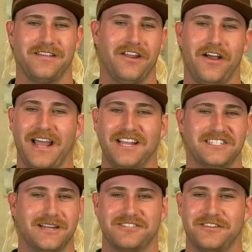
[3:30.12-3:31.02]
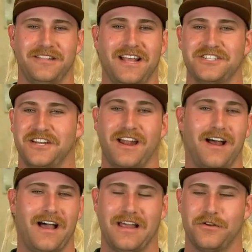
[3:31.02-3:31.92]
you know, he's an absolute legend,
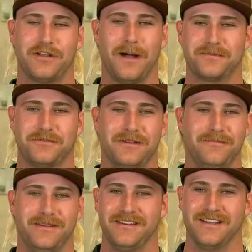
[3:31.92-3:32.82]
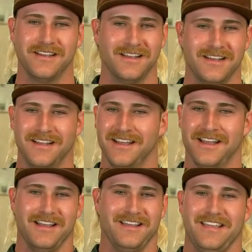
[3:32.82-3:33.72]
and I look up to him. And
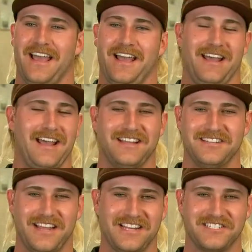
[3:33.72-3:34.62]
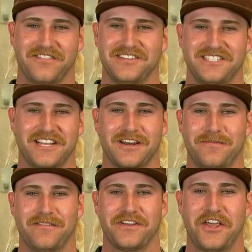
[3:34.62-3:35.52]
yeah, he's obviously
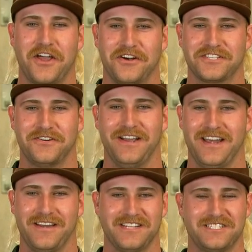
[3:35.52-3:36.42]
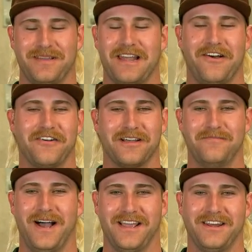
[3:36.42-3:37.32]
got a bit of a curl to it, and it's a bit
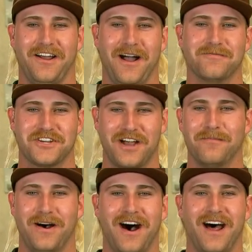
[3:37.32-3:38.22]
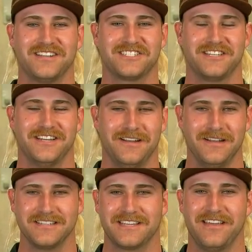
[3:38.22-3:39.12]
longer, but, you know, I'm trying my hardest
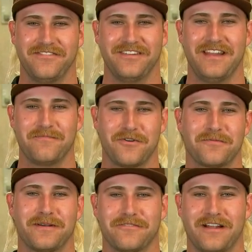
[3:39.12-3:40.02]
to give Ned Brockman a